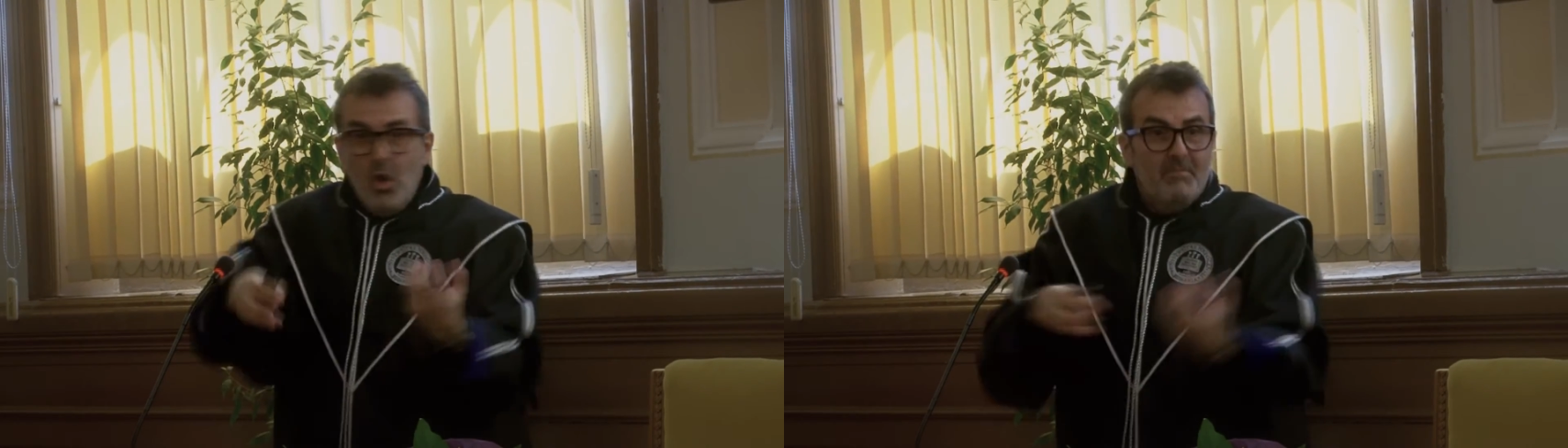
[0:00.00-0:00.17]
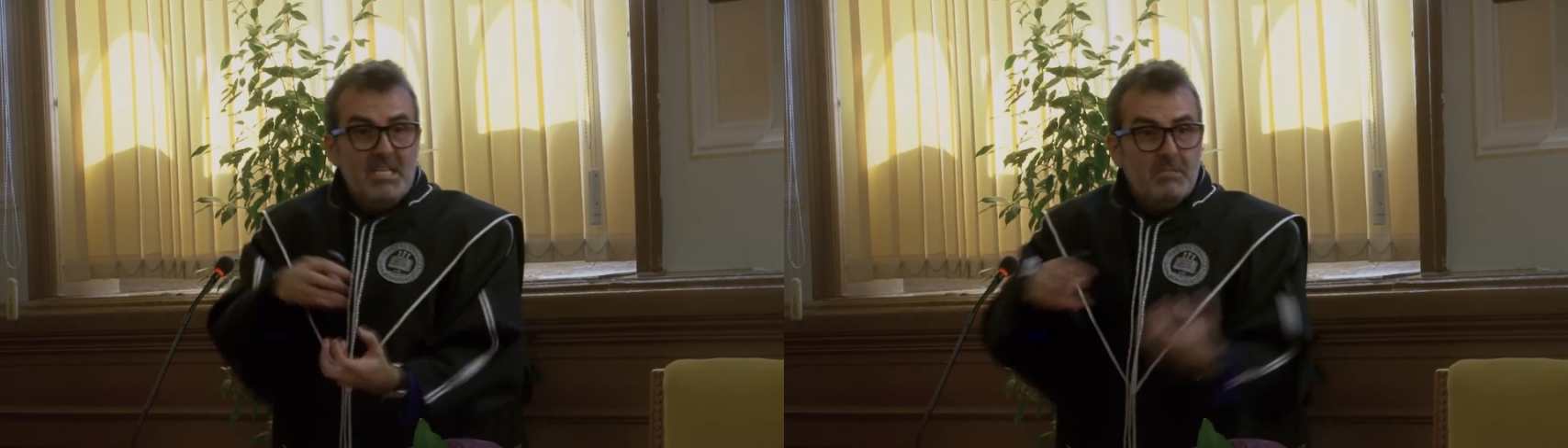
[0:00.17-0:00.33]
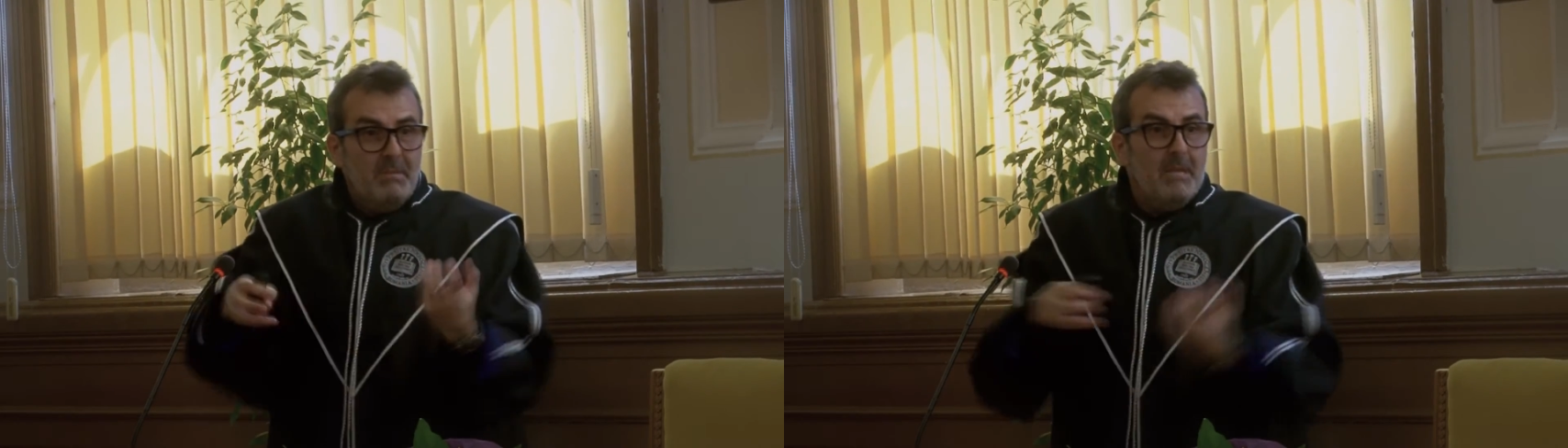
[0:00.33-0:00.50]
of
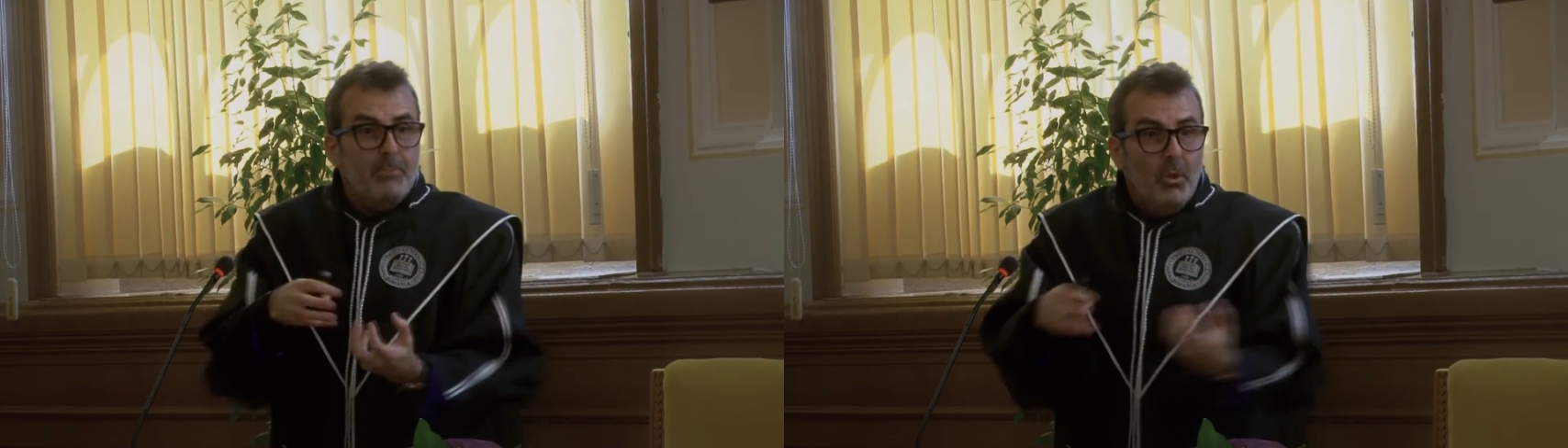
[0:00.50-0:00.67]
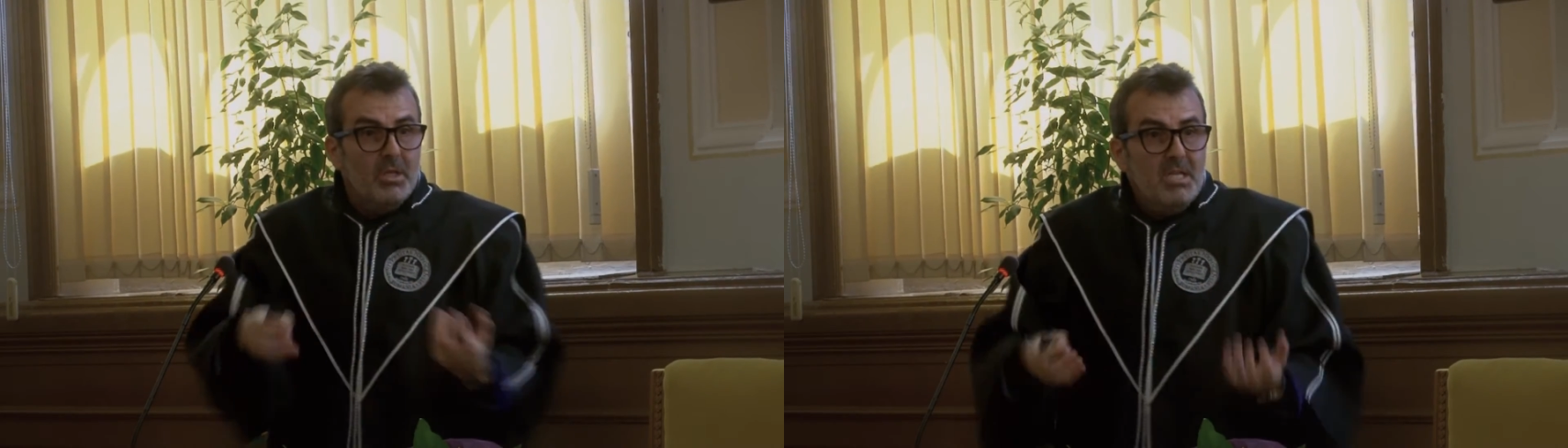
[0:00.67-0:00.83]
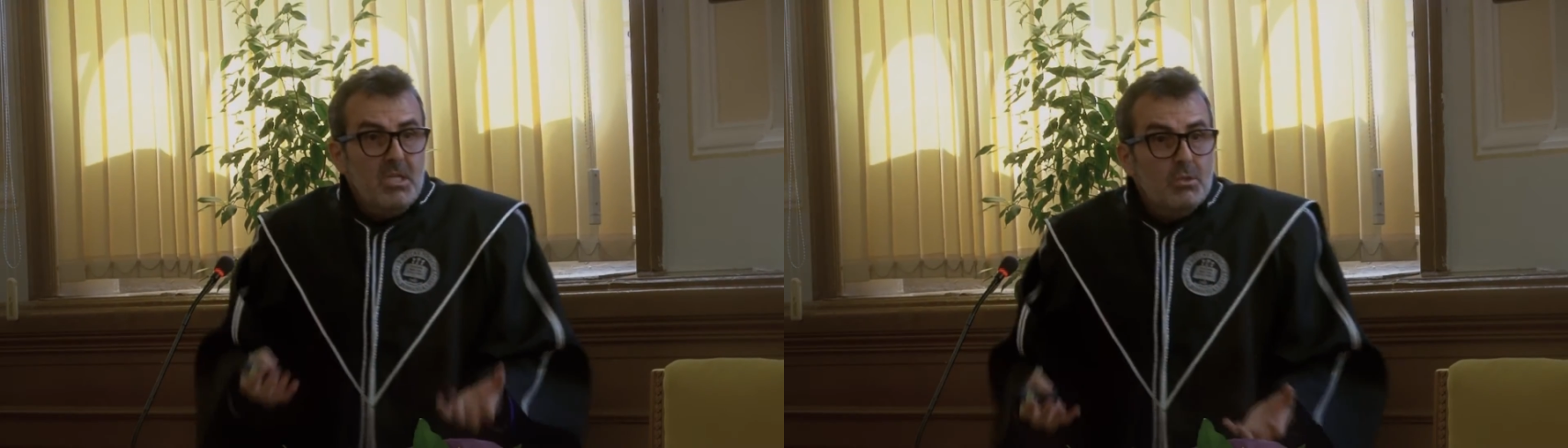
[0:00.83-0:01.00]
these
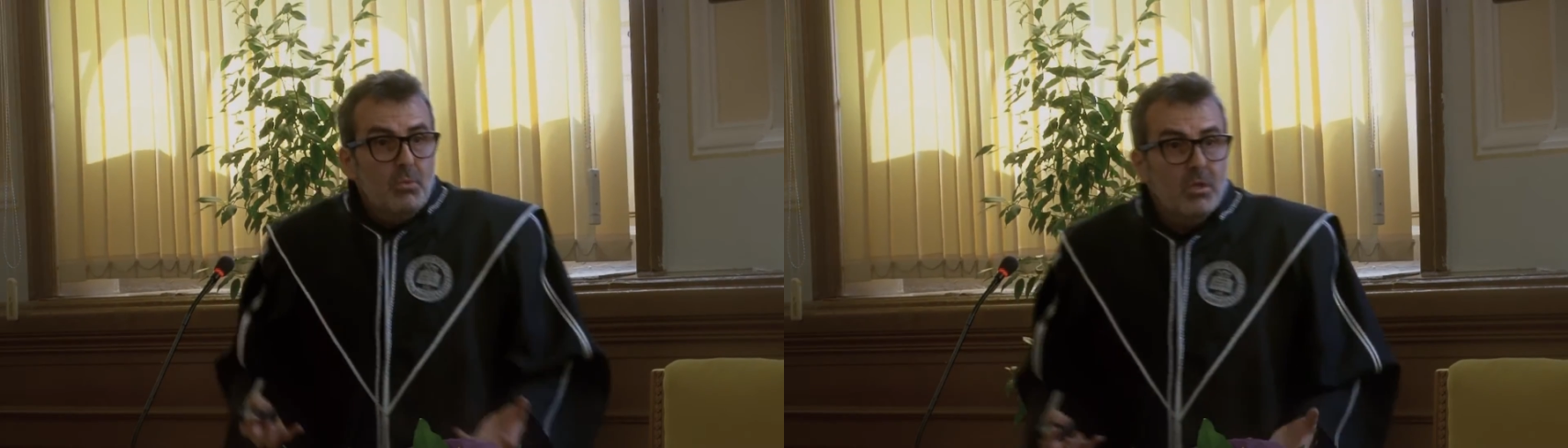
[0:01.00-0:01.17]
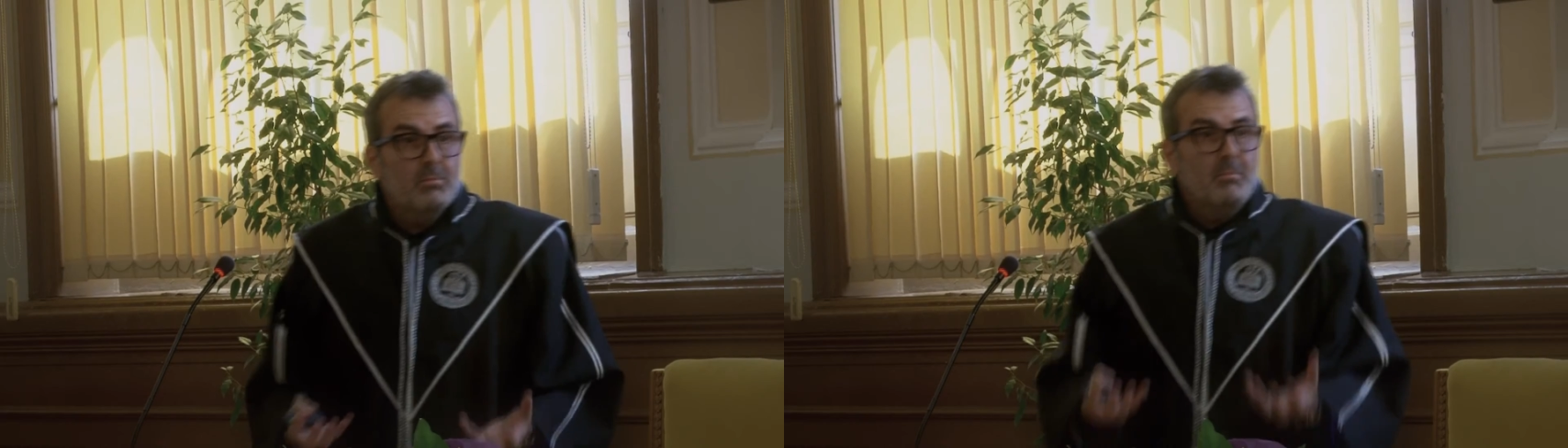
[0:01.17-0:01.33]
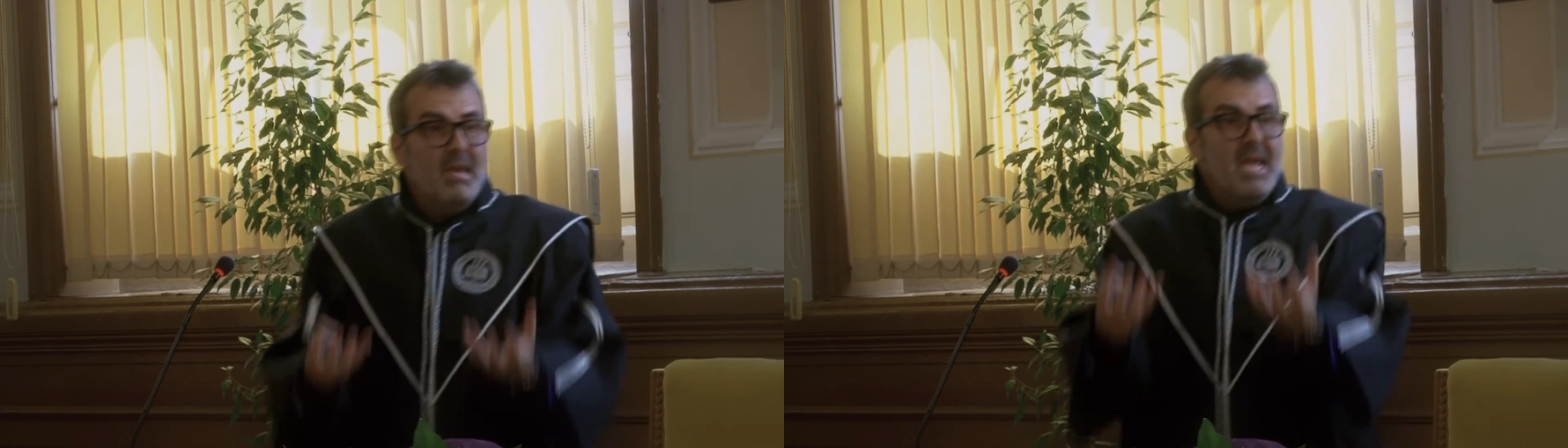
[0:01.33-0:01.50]
people is
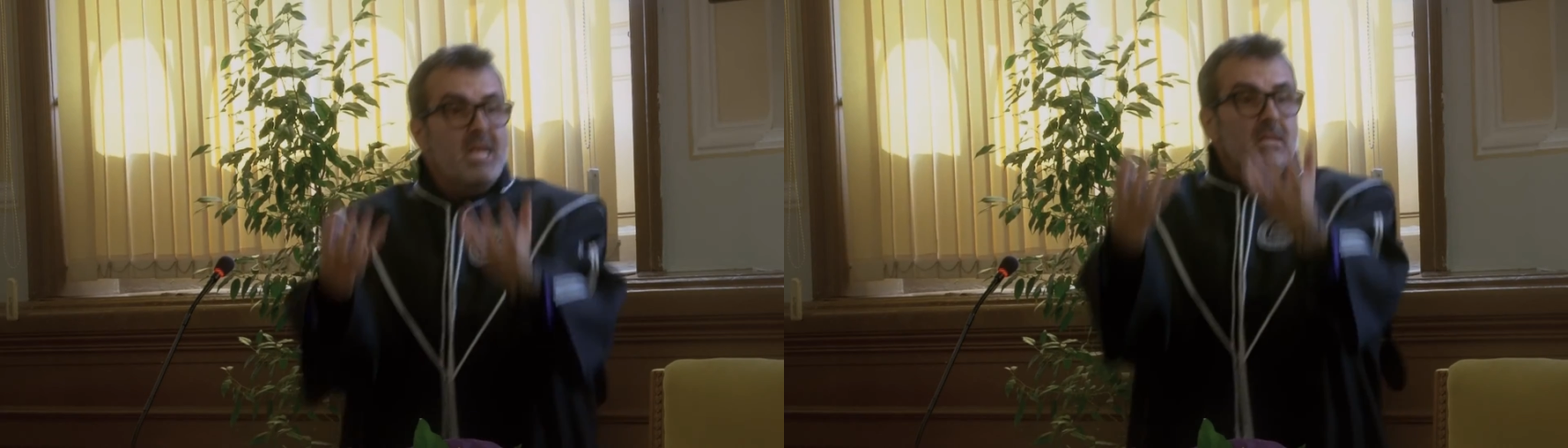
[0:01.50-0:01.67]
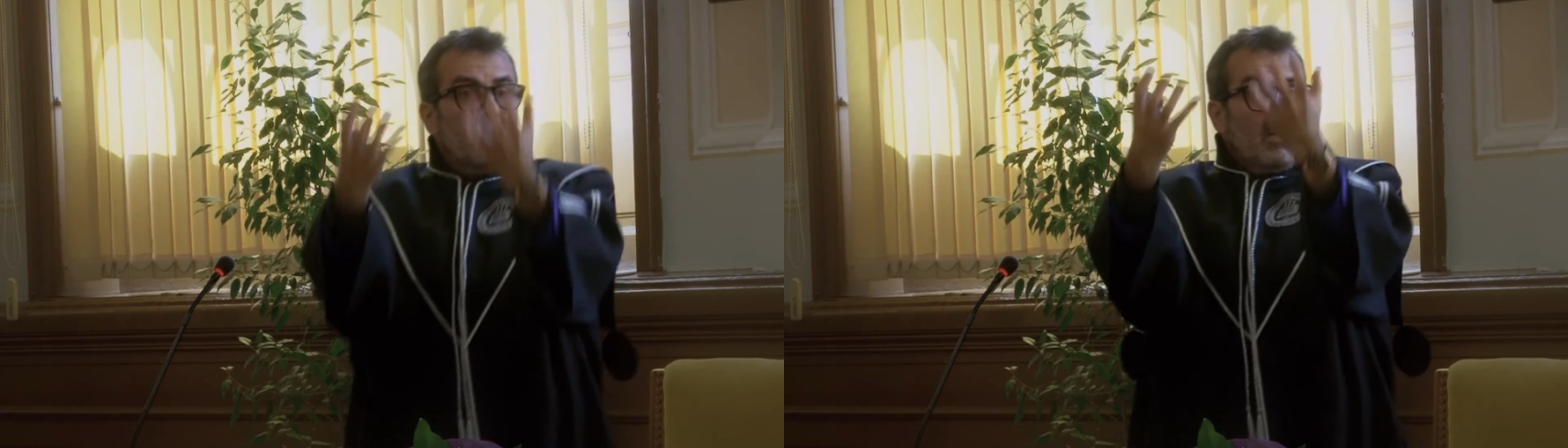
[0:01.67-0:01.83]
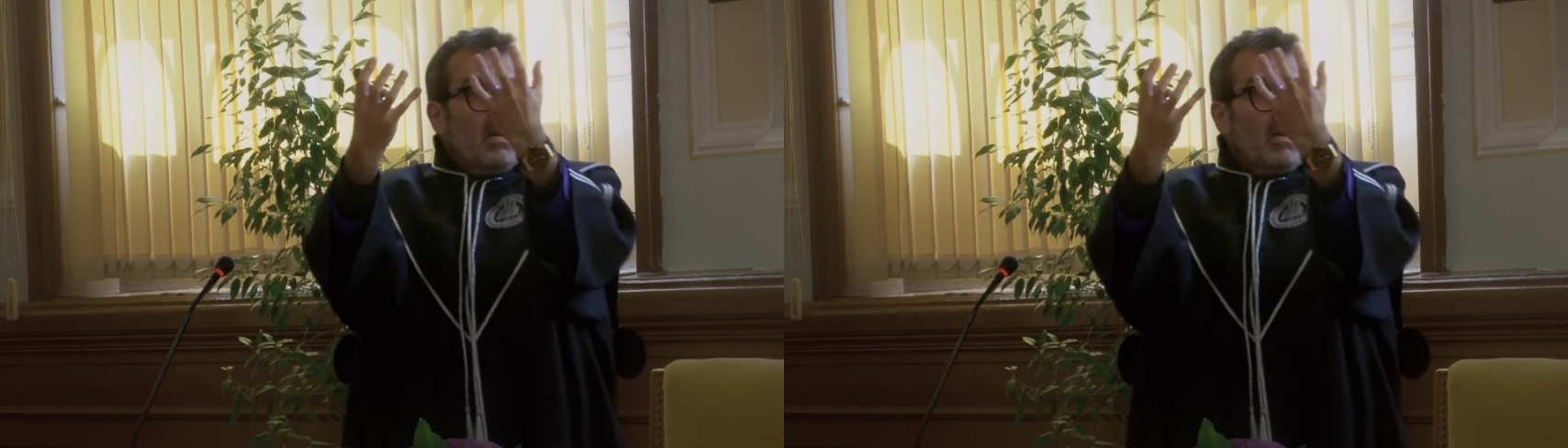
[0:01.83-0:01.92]
what made